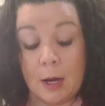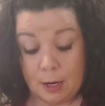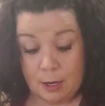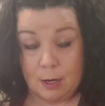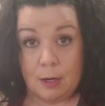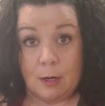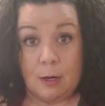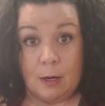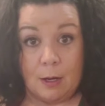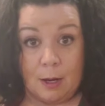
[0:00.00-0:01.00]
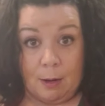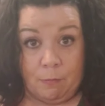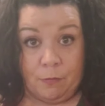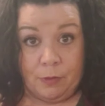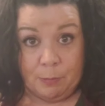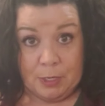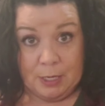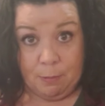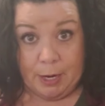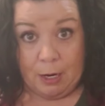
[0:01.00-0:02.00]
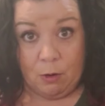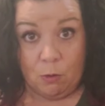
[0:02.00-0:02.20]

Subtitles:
And then I'm flipping it back